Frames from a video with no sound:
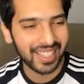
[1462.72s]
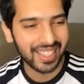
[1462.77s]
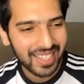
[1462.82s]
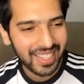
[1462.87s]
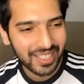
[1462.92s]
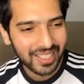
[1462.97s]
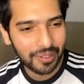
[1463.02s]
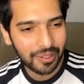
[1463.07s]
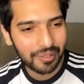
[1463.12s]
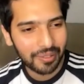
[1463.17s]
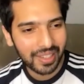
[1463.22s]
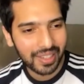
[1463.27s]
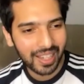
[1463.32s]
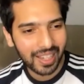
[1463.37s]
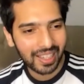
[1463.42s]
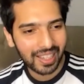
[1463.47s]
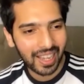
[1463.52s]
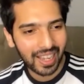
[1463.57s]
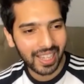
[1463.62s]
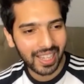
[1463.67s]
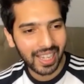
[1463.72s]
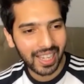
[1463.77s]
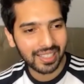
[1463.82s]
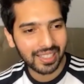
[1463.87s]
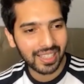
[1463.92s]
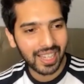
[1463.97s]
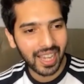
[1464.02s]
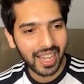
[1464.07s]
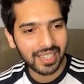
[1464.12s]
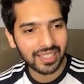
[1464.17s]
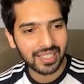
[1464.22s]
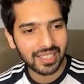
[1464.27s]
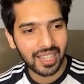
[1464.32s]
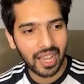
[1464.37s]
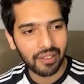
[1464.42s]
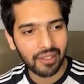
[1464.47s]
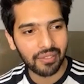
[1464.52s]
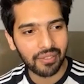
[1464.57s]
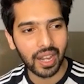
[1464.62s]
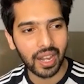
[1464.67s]
so I, I think I just
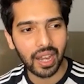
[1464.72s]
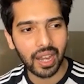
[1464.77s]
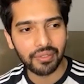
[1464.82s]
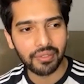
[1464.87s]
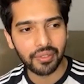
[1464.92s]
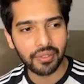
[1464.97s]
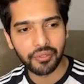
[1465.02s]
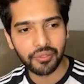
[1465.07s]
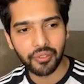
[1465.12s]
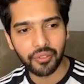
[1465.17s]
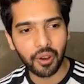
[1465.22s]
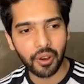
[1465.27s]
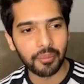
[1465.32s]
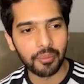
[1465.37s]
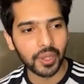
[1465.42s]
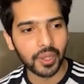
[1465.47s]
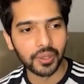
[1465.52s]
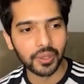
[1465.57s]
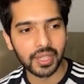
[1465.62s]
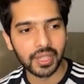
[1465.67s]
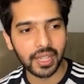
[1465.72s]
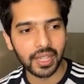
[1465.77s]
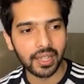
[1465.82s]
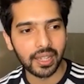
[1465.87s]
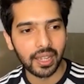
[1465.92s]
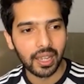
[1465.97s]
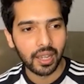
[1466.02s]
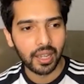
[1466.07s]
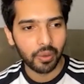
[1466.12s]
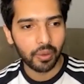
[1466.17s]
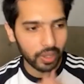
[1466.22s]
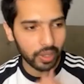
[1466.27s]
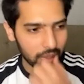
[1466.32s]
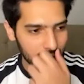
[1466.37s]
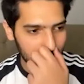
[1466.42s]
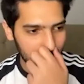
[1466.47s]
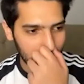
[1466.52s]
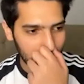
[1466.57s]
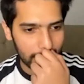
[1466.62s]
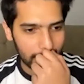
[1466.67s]
have love for music
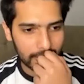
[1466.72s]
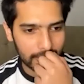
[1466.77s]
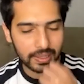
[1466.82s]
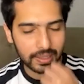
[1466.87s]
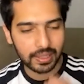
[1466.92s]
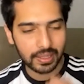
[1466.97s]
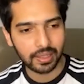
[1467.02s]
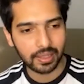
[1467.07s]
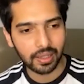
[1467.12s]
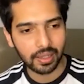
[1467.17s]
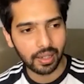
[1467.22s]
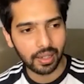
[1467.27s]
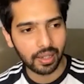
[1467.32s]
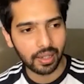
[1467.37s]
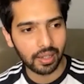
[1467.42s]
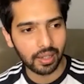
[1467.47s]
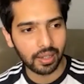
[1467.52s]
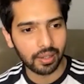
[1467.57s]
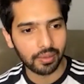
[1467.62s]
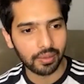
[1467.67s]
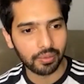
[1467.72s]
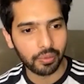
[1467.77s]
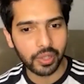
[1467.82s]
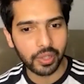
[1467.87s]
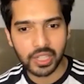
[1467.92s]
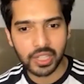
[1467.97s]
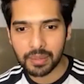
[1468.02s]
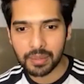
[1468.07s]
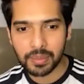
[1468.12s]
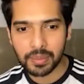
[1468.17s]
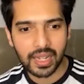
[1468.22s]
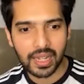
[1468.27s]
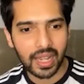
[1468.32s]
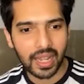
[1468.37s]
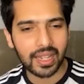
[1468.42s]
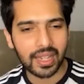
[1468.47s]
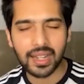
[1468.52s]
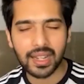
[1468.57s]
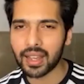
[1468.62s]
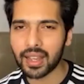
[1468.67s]
which is uh, which can be in
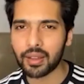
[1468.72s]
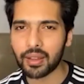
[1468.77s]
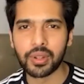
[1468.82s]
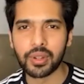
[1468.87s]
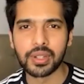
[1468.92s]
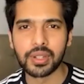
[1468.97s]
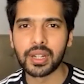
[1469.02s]
any language.